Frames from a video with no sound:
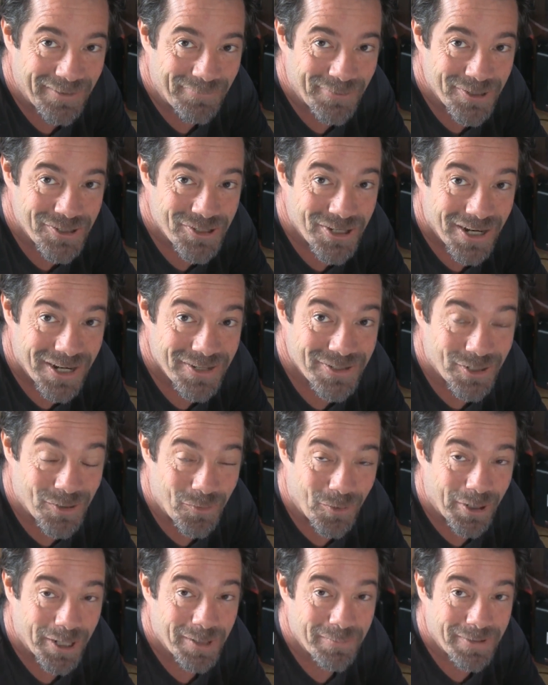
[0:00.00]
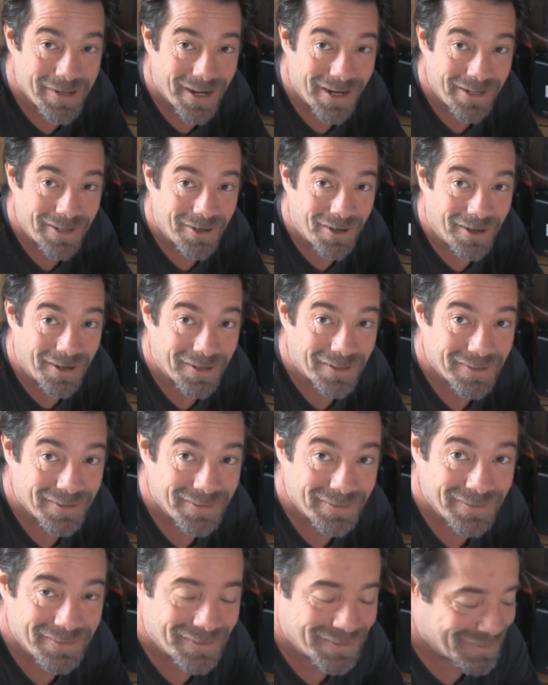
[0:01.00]
Fish Guys Aquarium Tech Talk.
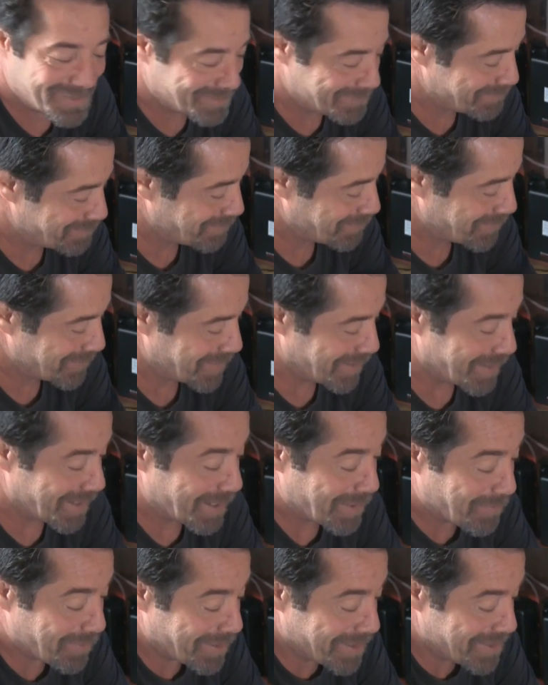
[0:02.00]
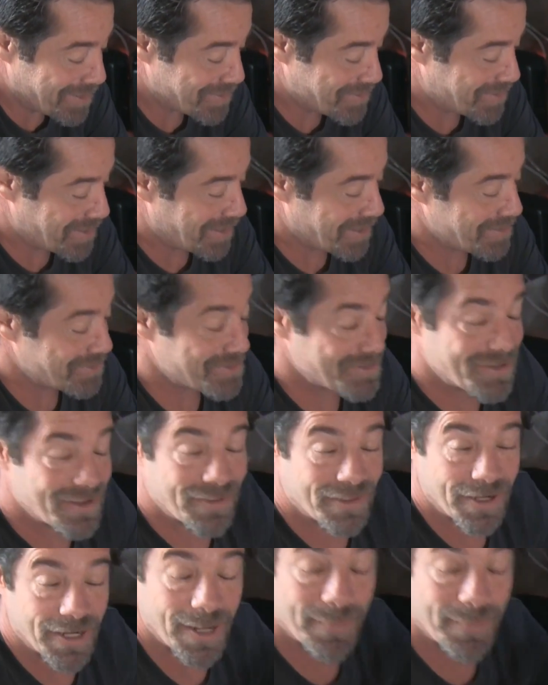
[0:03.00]
Today we're going to discuss the